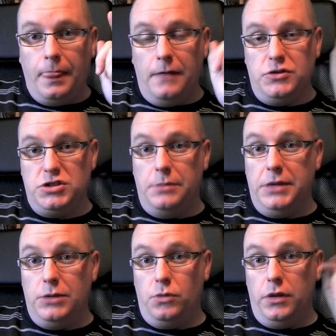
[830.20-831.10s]
Just
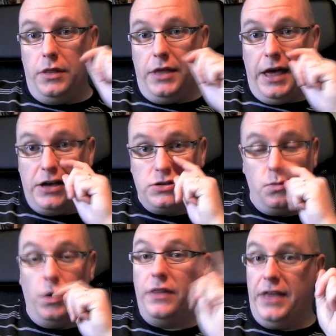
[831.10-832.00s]
updated
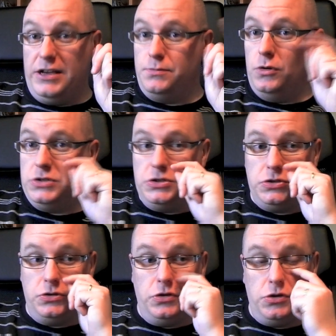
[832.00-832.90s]
one of the
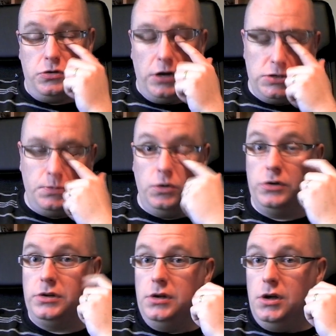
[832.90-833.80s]
Xboxes to the new
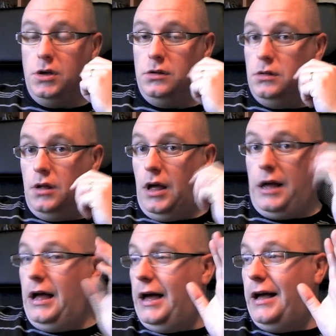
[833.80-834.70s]
dashboard.
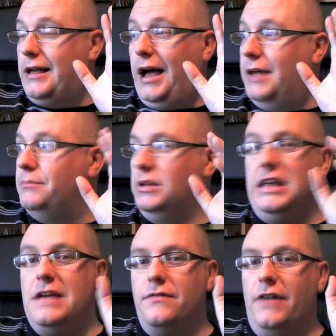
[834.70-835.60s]
I can't
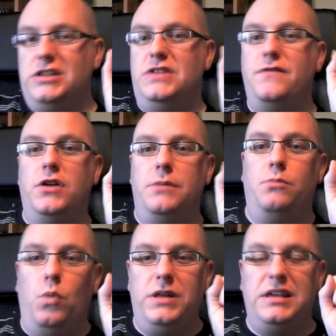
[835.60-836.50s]
believe I've actually found a
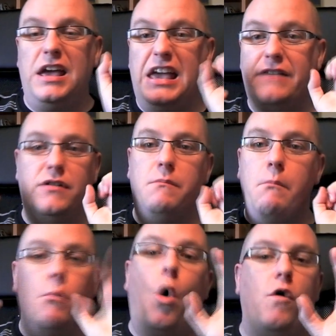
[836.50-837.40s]
way to get even
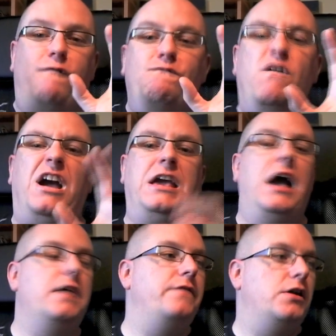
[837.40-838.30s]
more fucking
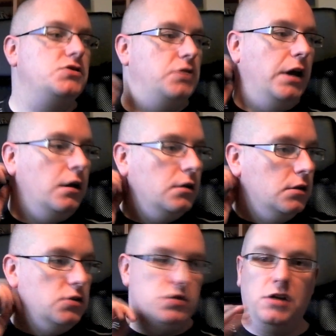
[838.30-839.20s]
adverts on it,
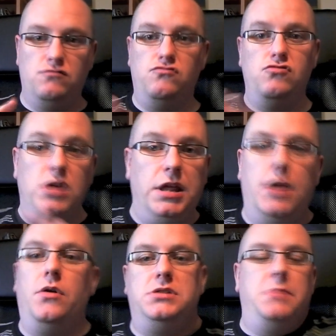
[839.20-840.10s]
so that really
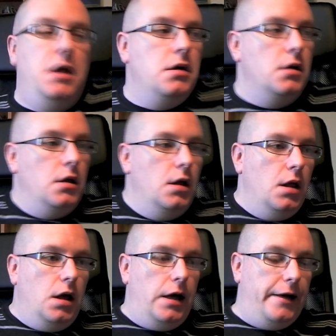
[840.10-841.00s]
annoys me.
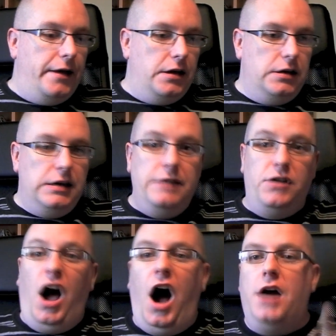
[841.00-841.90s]

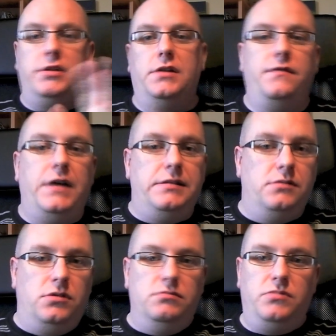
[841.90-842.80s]
Even harder to
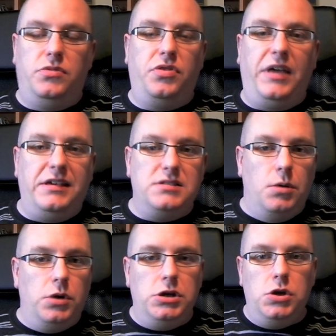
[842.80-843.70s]
find things I
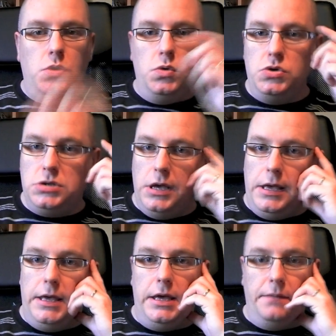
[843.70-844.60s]
want to use,
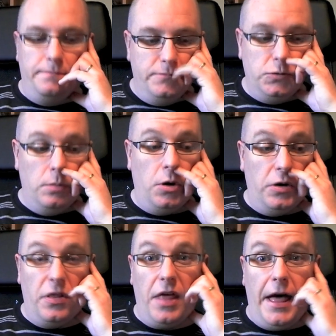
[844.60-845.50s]
so I'm
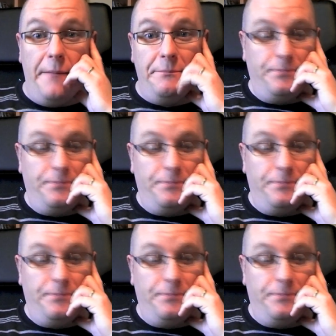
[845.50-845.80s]
annoyed at